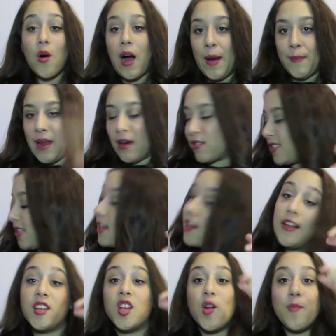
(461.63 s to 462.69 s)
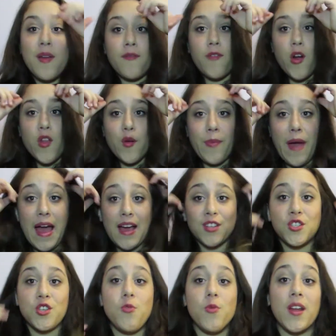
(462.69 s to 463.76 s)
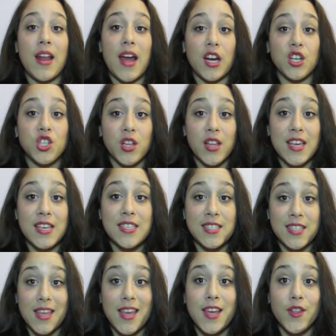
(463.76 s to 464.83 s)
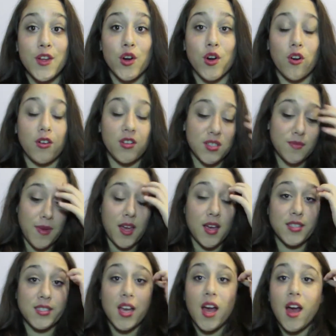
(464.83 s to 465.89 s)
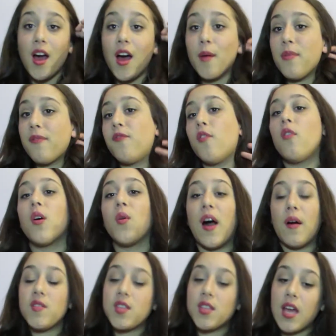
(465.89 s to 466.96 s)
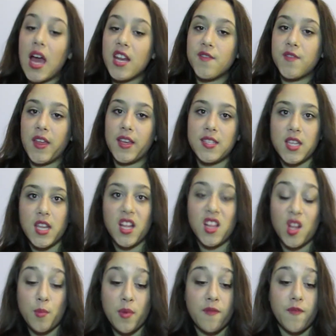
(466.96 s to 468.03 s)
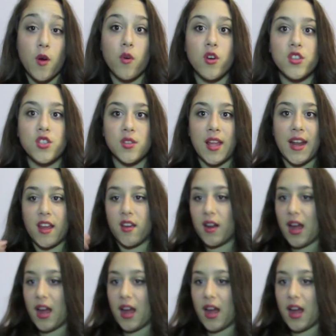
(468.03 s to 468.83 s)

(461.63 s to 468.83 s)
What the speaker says: I'm now sitting a little bit farther back so you can actually see the curls, because before I was kind of like sitting a little bit forward so that I could